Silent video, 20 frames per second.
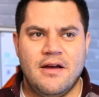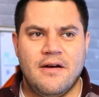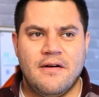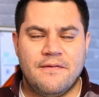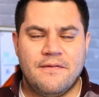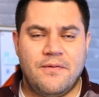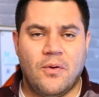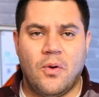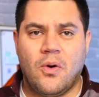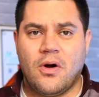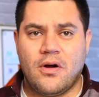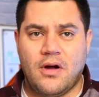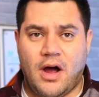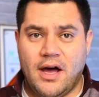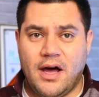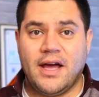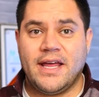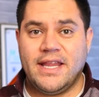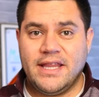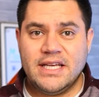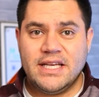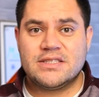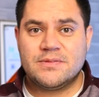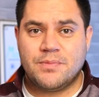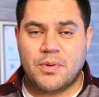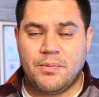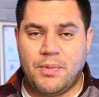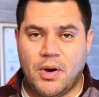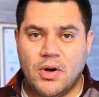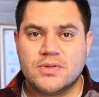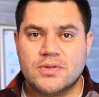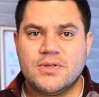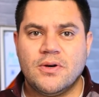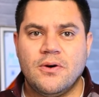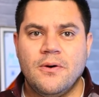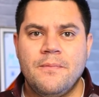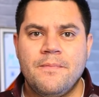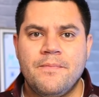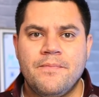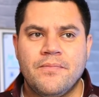for uh, in this
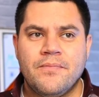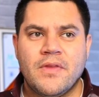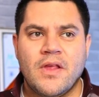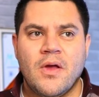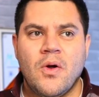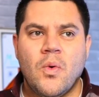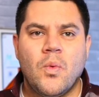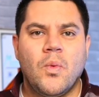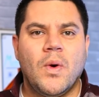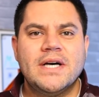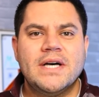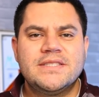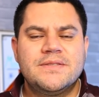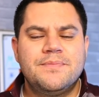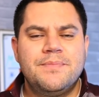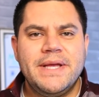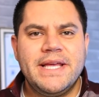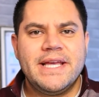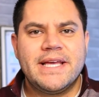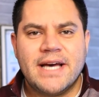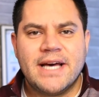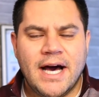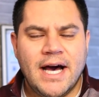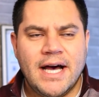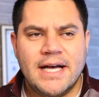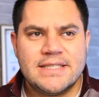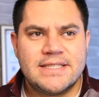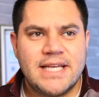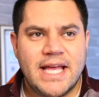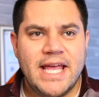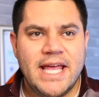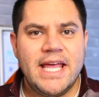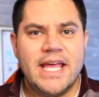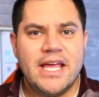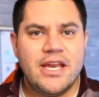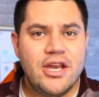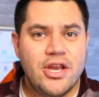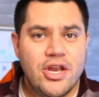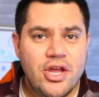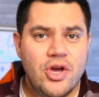proposal was because
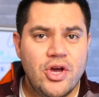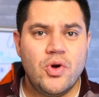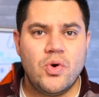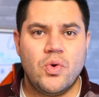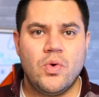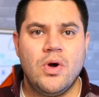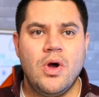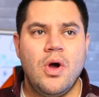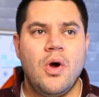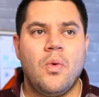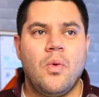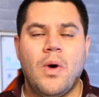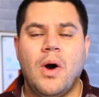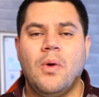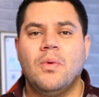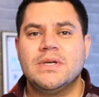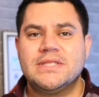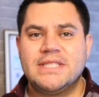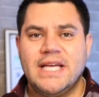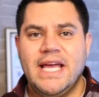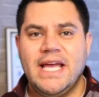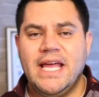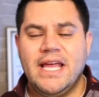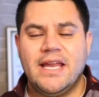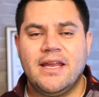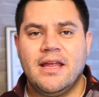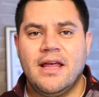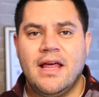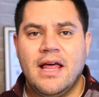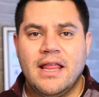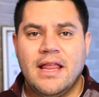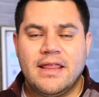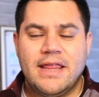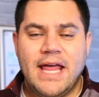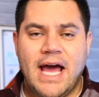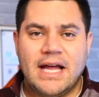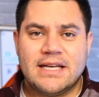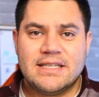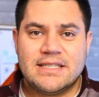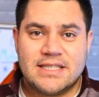he knew what was in
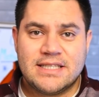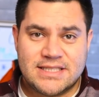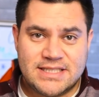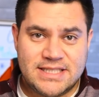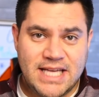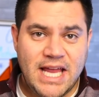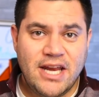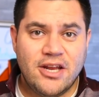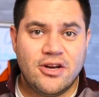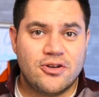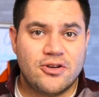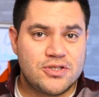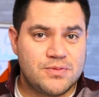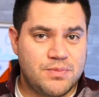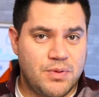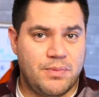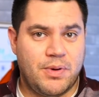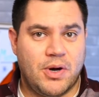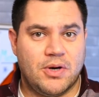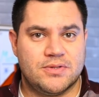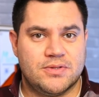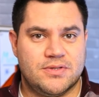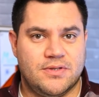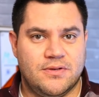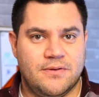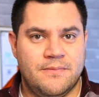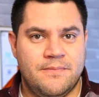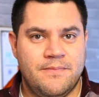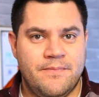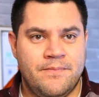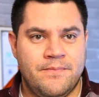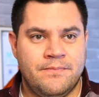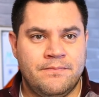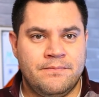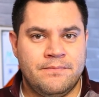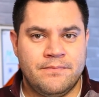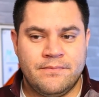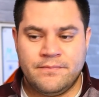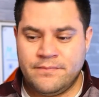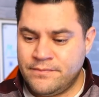that the senator's proposal.
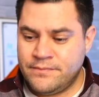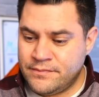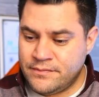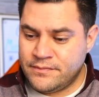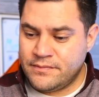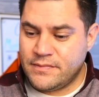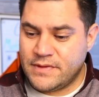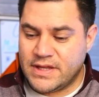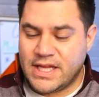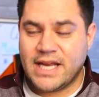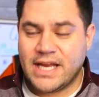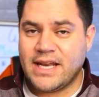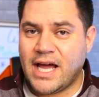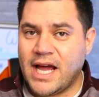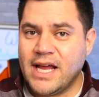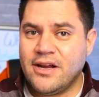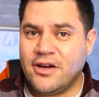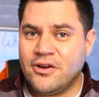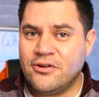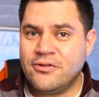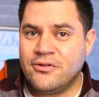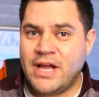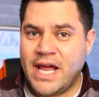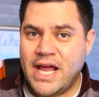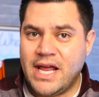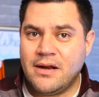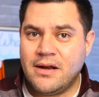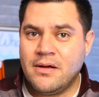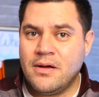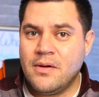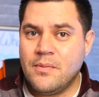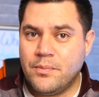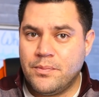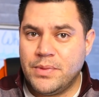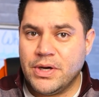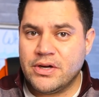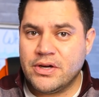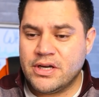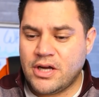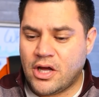That $908
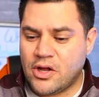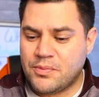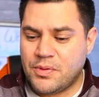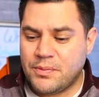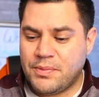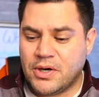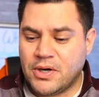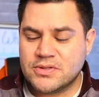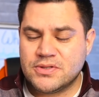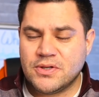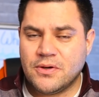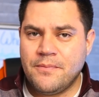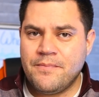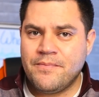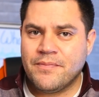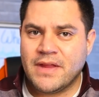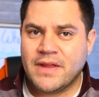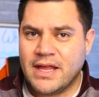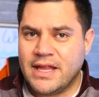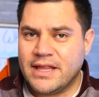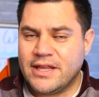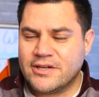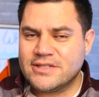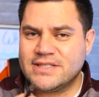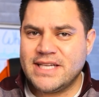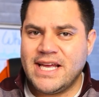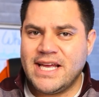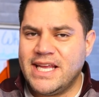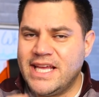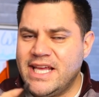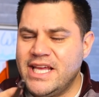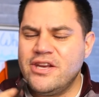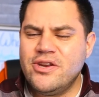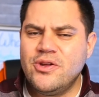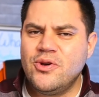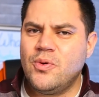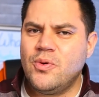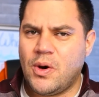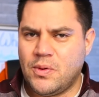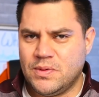billion proposal, they're saying he
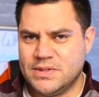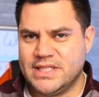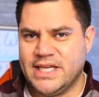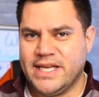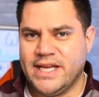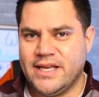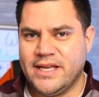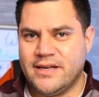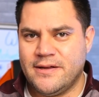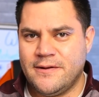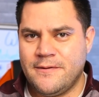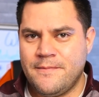knew what was in it.